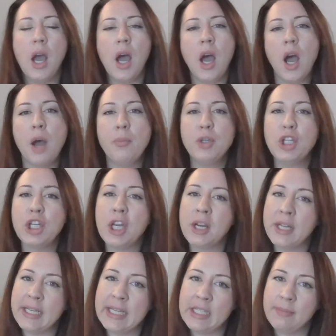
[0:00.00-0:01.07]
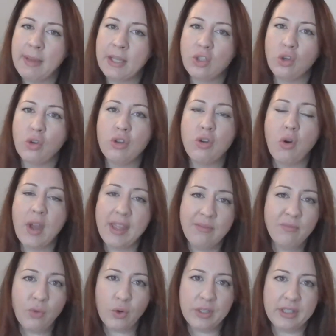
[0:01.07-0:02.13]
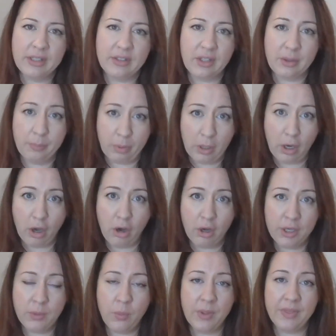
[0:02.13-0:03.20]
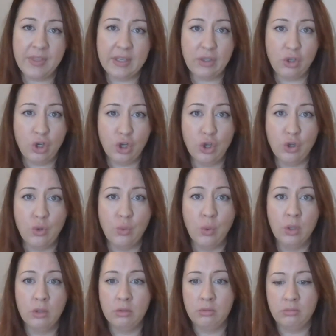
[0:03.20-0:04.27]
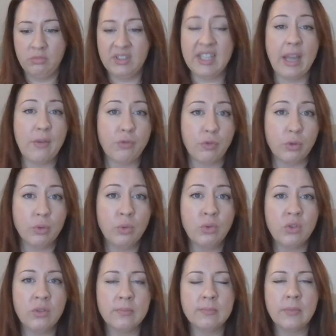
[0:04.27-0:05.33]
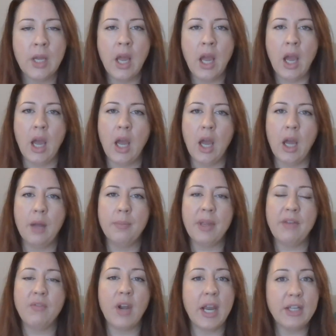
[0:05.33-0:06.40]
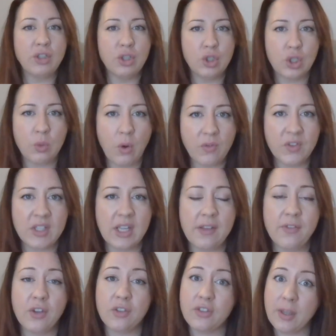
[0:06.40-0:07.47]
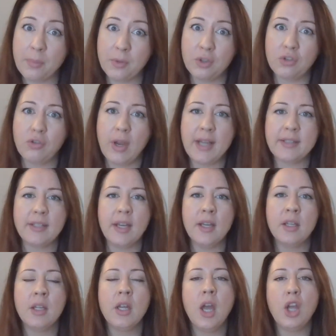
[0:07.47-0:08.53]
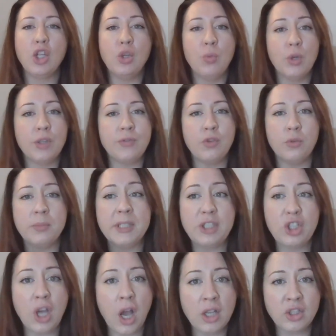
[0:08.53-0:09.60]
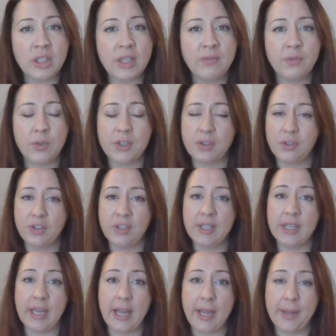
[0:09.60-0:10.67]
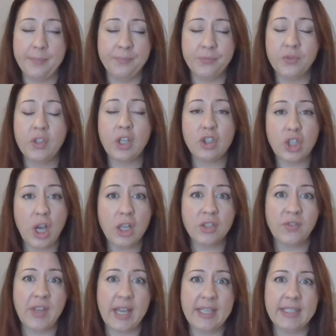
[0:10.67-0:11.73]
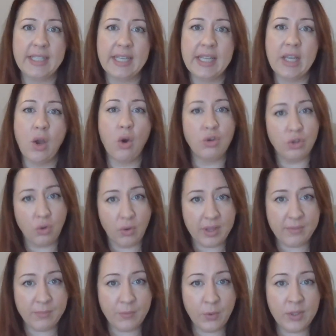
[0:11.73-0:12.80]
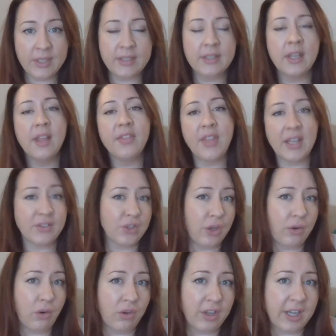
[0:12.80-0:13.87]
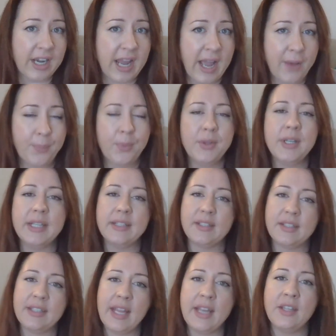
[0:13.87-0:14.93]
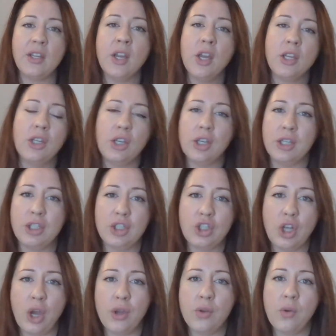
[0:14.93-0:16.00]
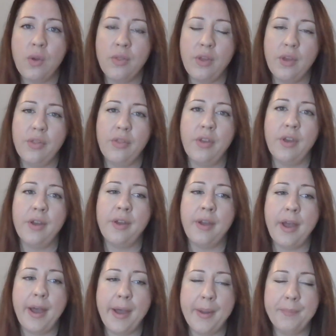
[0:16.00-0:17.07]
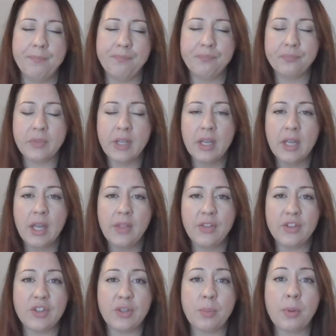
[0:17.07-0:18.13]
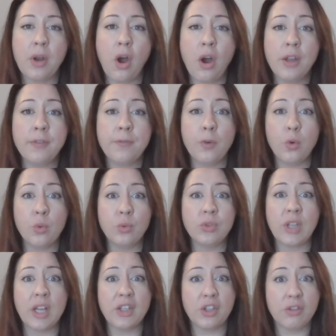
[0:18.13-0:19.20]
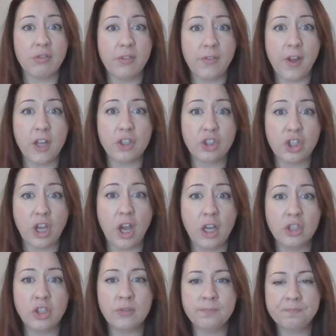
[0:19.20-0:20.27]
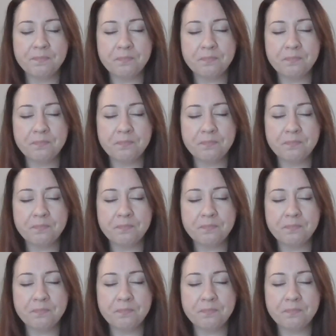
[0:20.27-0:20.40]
You're going to need to make sure your invoices comply with this new set of rules. In relation to, obviously, if you're a subcontractor, you would have normally charged invoice on your charge VAT on your invoice. That's no longer going to happen. Instead, you're going to show that the supply falls under the reverse charge.